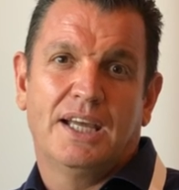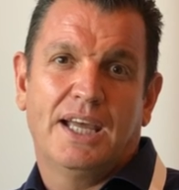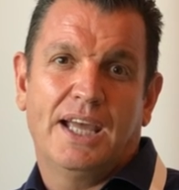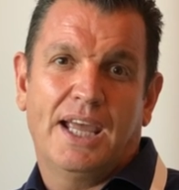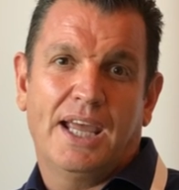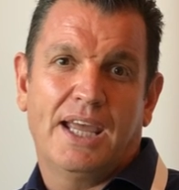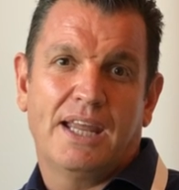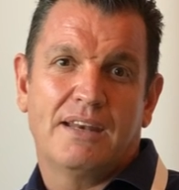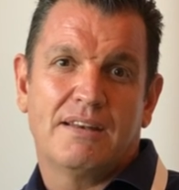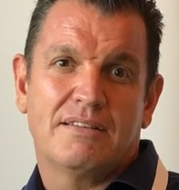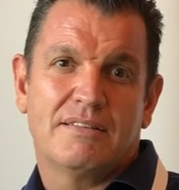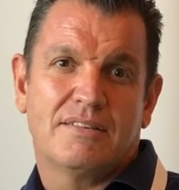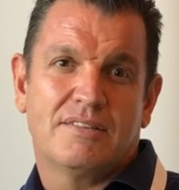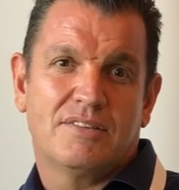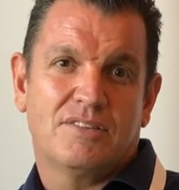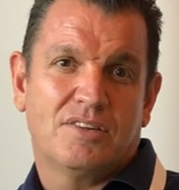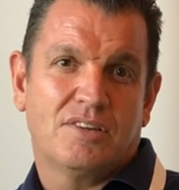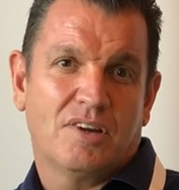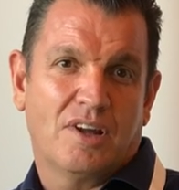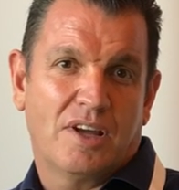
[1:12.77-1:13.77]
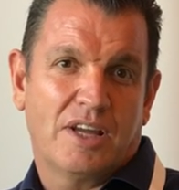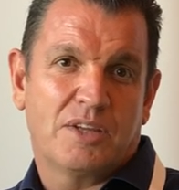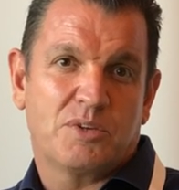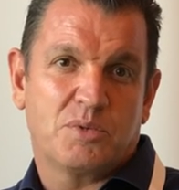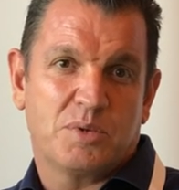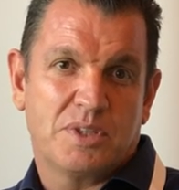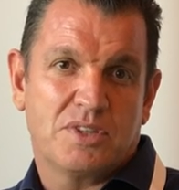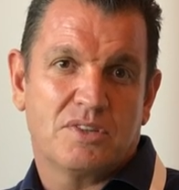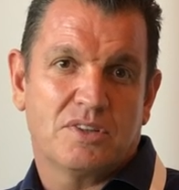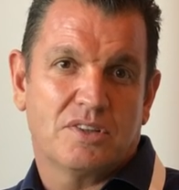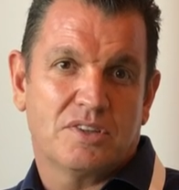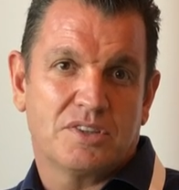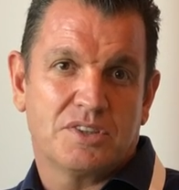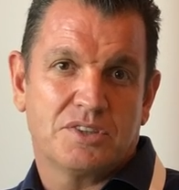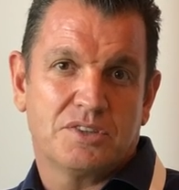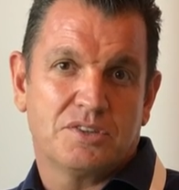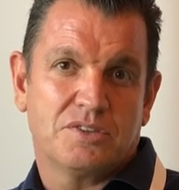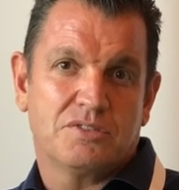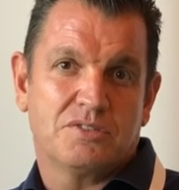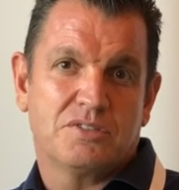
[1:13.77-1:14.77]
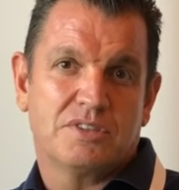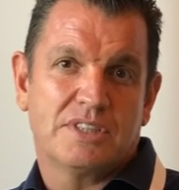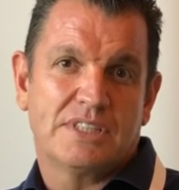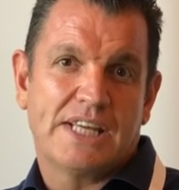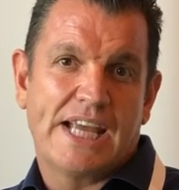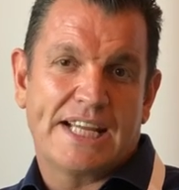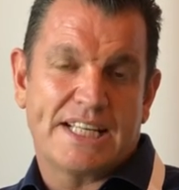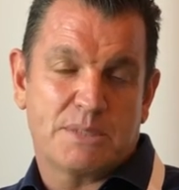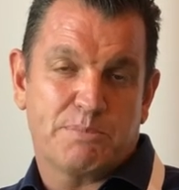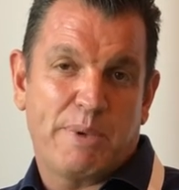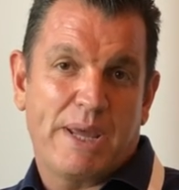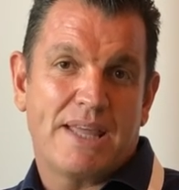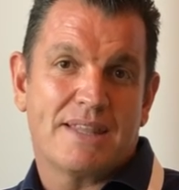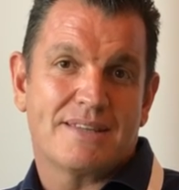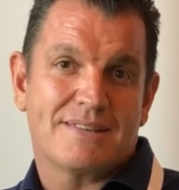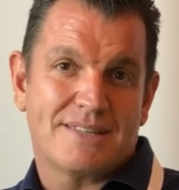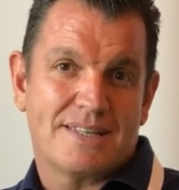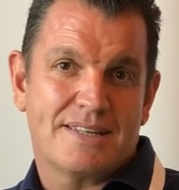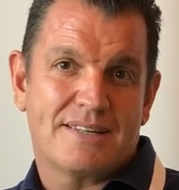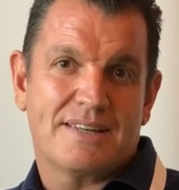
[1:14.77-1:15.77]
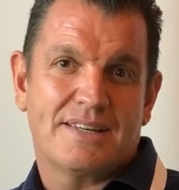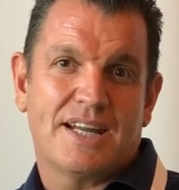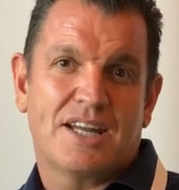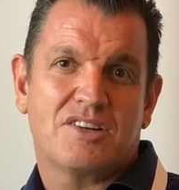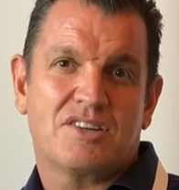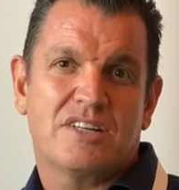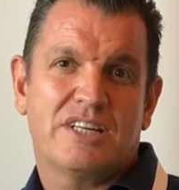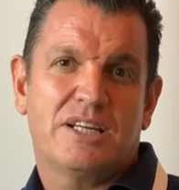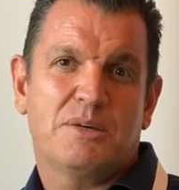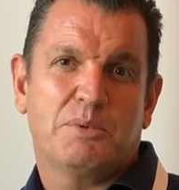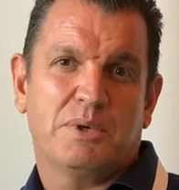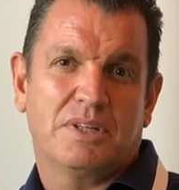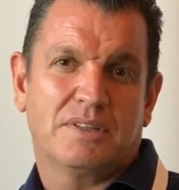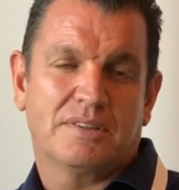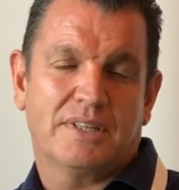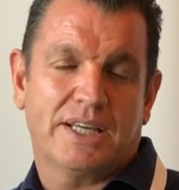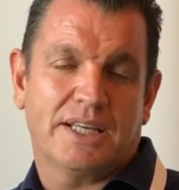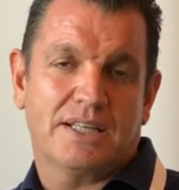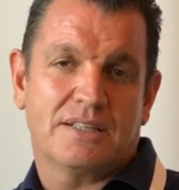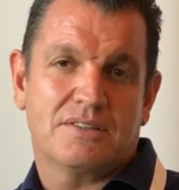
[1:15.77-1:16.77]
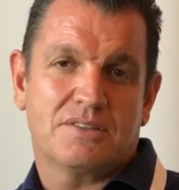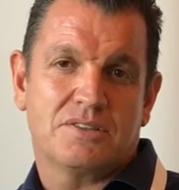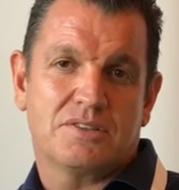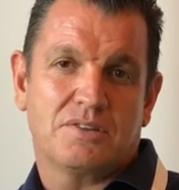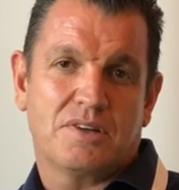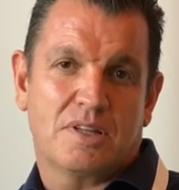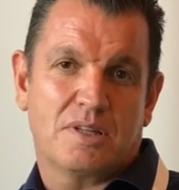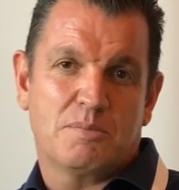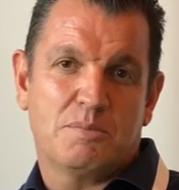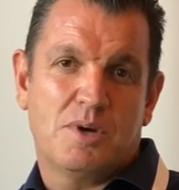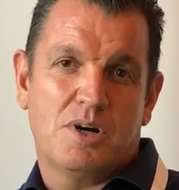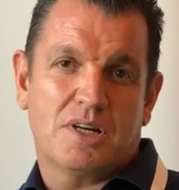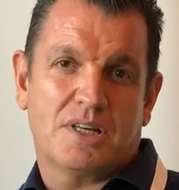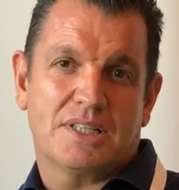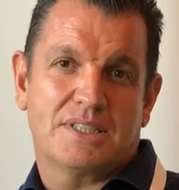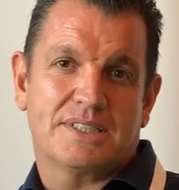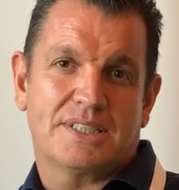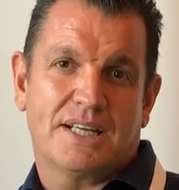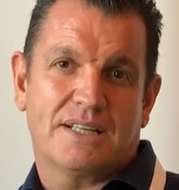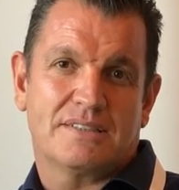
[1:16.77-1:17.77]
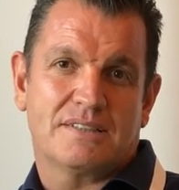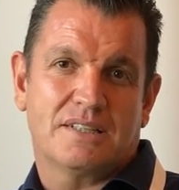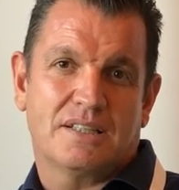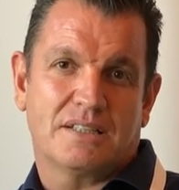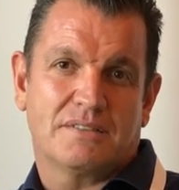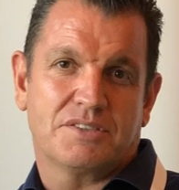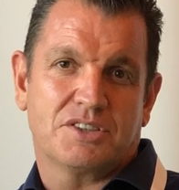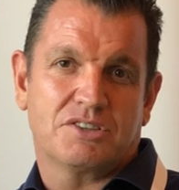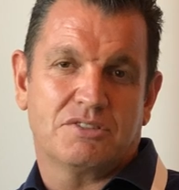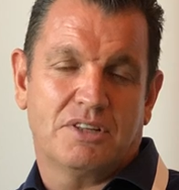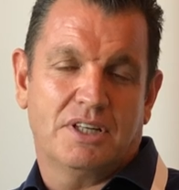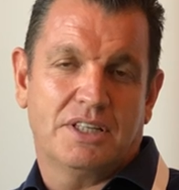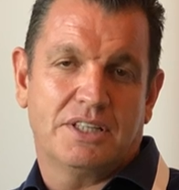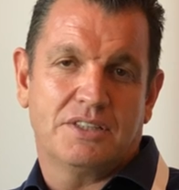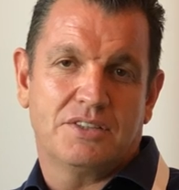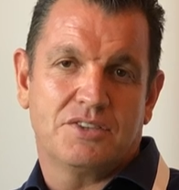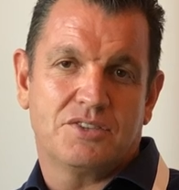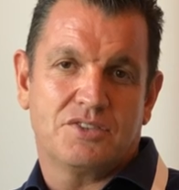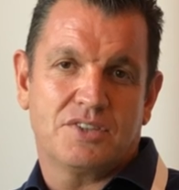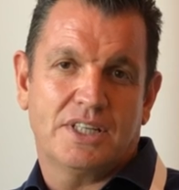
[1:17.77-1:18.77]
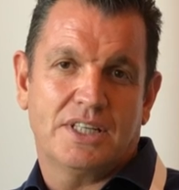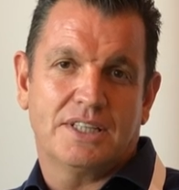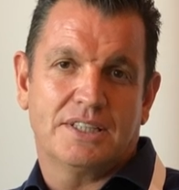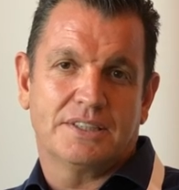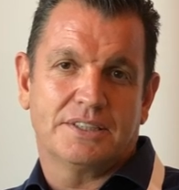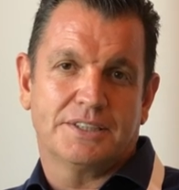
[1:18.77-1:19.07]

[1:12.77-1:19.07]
And, you know, as we start to expand this internationally, we'll take it to other markets outside of Australia and New Zealand.